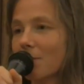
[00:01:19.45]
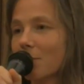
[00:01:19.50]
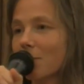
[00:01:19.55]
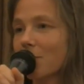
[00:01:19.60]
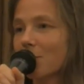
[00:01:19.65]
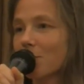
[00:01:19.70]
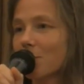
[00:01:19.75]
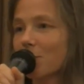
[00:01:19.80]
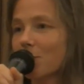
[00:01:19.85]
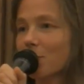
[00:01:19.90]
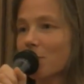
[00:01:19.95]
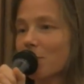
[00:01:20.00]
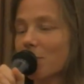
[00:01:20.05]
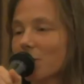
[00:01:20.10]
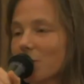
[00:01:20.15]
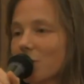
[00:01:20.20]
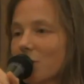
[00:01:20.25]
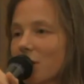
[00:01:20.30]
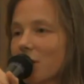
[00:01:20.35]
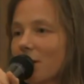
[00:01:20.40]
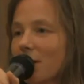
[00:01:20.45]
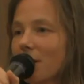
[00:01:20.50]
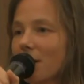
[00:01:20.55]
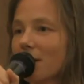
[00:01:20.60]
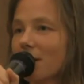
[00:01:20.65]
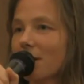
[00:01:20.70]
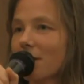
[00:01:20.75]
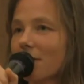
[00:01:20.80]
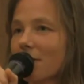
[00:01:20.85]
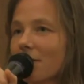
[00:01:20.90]
with your
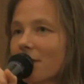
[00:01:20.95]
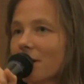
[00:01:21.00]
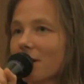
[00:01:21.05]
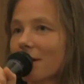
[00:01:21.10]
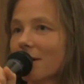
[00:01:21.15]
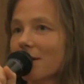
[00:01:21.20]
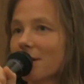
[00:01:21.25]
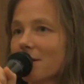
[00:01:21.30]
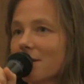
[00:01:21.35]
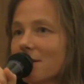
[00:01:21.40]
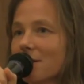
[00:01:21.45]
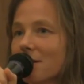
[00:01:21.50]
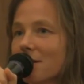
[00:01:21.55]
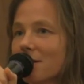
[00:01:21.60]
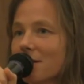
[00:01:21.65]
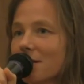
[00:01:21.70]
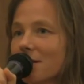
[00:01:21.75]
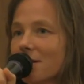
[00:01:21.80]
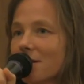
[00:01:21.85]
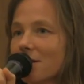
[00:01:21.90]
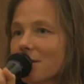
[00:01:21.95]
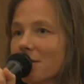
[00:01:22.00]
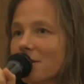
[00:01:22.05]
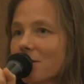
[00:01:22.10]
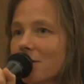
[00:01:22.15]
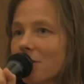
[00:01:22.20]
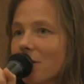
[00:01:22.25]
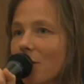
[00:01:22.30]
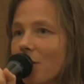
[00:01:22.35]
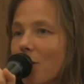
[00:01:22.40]
sharing, I feel it's
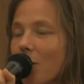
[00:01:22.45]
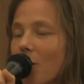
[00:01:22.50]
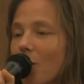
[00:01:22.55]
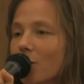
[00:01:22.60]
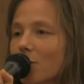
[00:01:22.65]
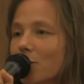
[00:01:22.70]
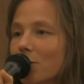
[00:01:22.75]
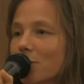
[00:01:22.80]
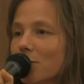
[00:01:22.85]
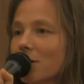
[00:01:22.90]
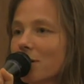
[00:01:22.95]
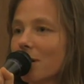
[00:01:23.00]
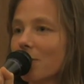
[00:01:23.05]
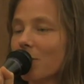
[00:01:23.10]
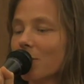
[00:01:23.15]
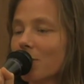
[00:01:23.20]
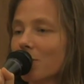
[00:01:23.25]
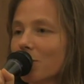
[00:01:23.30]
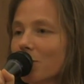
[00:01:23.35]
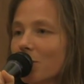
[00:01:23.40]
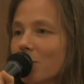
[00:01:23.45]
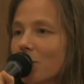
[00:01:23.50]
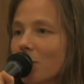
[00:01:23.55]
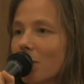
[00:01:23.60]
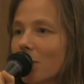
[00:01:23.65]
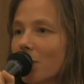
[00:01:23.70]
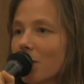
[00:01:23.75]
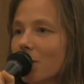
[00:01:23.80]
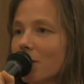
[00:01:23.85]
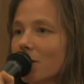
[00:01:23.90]
it's a call to step into
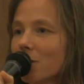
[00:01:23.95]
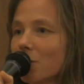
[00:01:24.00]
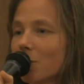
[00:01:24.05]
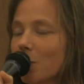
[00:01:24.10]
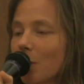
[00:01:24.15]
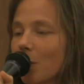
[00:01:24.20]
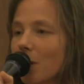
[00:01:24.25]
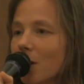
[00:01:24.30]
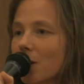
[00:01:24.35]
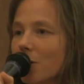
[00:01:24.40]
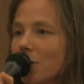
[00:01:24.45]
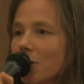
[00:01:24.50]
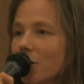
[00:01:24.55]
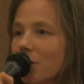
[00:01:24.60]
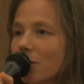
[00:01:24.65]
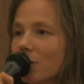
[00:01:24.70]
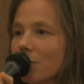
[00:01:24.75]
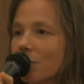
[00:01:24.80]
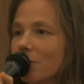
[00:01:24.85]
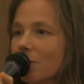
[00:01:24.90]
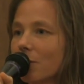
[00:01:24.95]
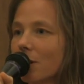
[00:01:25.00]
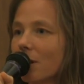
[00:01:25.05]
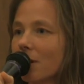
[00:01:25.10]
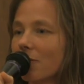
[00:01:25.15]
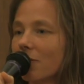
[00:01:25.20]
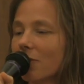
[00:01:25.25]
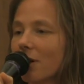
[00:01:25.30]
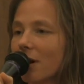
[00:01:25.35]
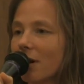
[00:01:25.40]
your inspiration.
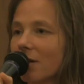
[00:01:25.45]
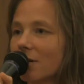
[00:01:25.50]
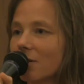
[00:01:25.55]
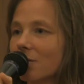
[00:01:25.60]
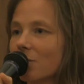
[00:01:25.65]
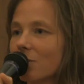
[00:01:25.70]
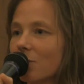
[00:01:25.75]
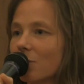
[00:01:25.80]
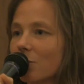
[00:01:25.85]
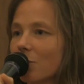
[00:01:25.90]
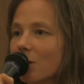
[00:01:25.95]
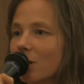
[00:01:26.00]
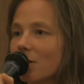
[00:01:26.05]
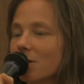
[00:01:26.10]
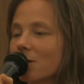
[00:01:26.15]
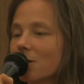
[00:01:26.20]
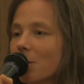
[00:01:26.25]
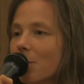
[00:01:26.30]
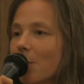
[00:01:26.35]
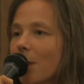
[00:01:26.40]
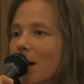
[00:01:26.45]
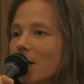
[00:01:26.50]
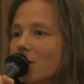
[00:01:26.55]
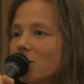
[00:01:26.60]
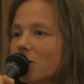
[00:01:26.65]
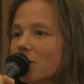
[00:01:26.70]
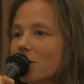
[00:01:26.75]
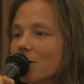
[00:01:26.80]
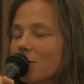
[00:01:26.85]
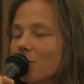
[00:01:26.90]
Really find what is your
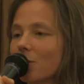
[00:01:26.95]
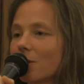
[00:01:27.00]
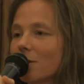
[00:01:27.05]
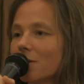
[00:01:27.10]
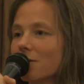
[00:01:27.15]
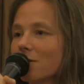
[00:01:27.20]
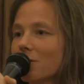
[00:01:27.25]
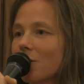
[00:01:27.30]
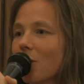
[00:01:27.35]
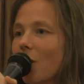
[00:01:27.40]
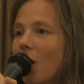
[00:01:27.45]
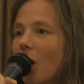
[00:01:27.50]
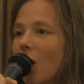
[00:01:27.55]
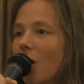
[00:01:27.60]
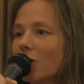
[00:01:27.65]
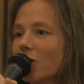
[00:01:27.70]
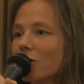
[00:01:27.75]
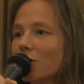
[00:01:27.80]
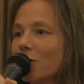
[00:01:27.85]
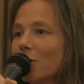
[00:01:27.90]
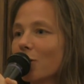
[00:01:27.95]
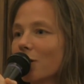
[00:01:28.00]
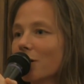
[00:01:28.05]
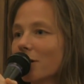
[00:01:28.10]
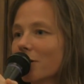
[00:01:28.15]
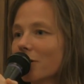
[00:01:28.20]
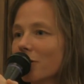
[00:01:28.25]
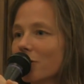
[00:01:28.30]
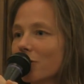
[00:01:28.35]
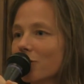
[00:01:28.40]
passion, what is your heart
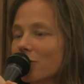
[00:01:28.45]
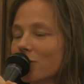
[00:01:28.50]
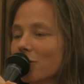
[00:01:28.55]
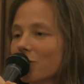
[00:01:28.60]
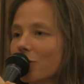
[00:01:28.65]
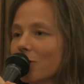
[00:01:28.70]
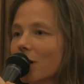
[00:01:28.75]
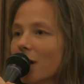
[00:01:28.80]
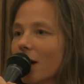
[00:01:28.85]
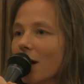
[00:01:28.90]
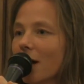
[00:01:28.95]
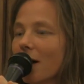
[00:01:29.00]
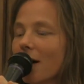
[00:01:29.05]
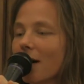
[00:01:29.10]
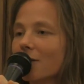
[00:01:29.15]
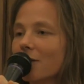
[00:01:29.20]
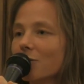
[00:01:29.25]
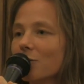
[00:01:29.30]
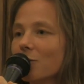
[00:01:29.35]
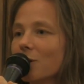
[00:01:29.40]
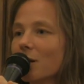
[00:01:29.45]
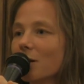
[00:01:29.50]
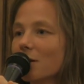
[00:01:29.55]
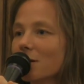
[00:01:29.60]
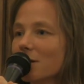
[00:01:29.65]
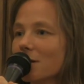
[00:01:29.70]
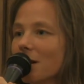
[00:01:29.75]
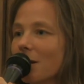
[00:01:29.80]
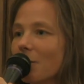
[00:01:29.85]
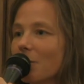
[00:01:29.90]
calling you to, and to really
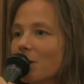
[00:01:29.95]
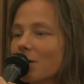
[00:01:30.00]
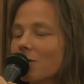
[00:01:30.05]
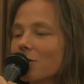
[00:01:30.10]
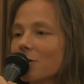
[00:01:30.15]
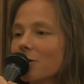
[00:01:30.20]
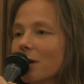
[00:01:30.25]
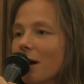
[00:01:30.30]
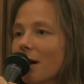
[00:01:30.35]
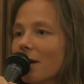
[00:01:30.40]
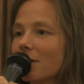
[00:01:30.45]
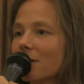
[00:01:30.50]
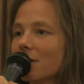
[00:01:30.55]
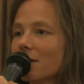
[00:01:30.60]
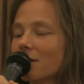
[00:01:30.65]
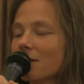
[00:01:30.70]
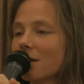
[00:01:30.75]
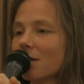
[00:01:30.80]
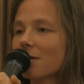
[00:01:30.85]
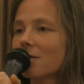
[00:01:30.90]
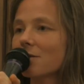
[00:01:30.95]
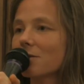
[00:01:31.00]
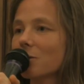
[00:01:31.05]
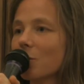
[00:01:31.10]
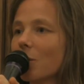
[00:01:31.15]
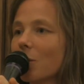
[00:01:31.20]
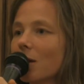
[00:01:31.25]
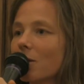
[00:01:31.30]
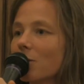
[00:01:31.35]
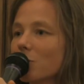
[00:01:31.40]
step into that. And that's
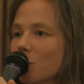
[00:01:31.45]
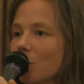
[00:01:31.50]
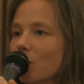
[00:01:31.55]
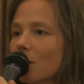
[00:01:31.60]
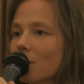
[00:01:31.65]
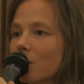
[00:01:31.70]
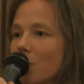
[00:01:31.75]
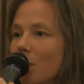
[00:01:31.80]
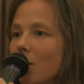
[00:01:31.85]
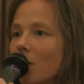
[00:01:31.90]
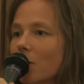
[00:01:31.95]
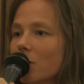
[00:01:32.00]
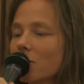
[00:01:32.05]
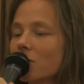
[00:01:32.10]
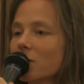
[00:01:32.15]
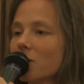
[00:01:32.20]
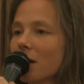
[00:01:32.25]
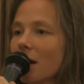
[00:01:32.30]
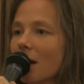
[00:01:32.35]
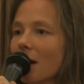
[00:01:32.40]
the way the Spirit works.